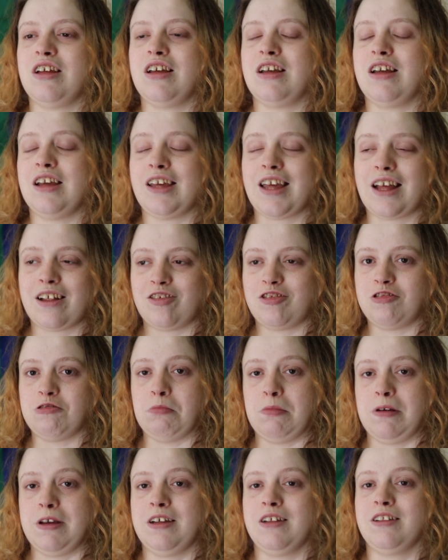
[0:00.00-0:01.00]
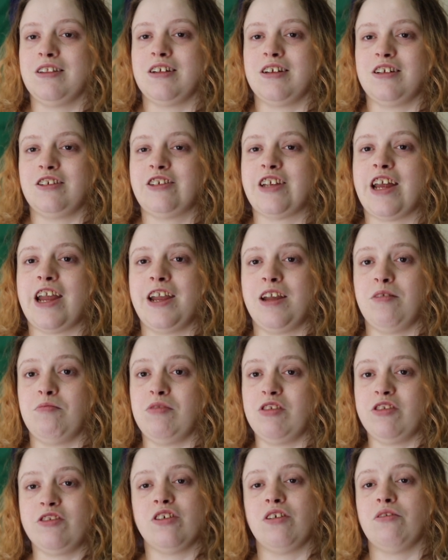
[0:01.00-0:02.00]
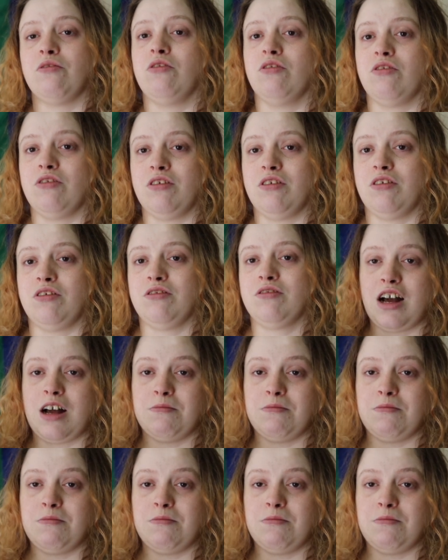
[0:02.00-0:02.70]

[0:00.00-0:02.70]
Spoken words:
it gets to me that it's taken me so long.